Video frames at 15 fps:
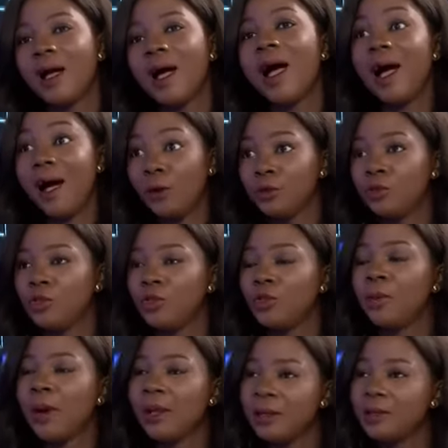How do
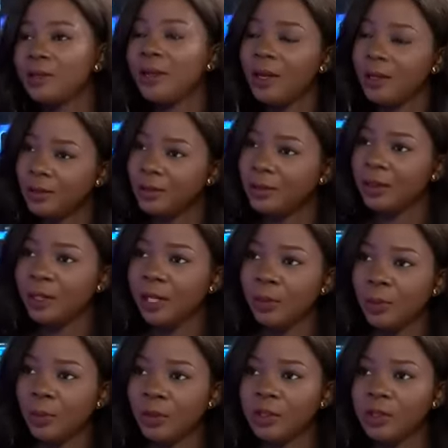you manage the exit at
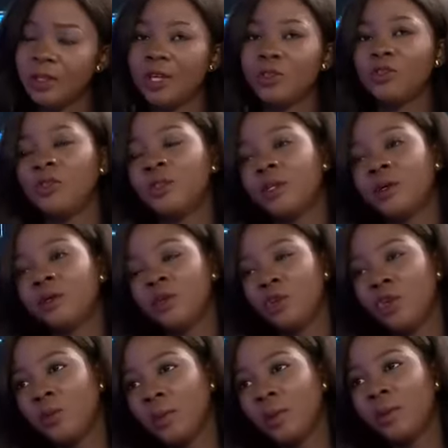that point? How do you take on a
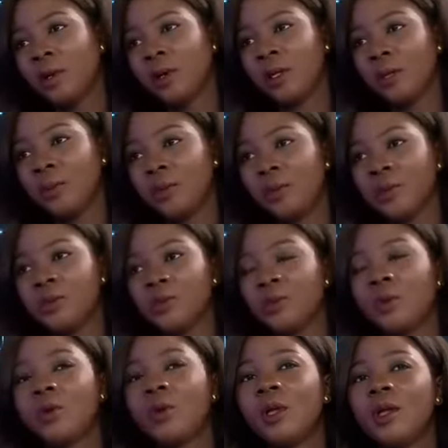new member at that point?
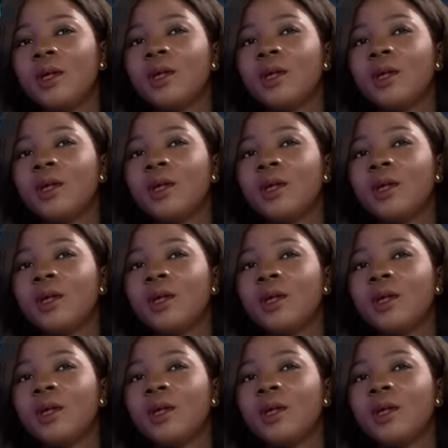So